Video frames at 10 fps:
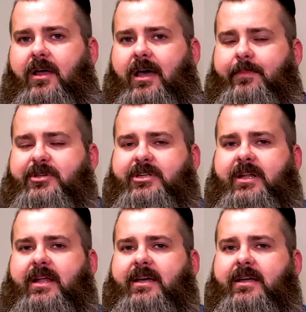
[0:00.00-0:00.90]

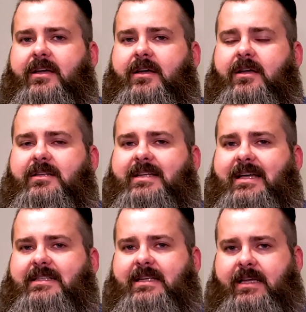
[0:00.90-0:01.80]
epigenetic
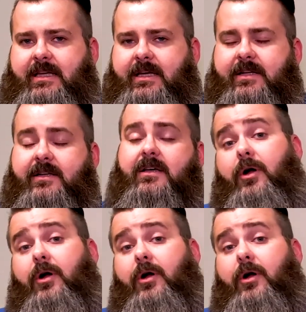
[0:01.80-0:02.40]
testing kit.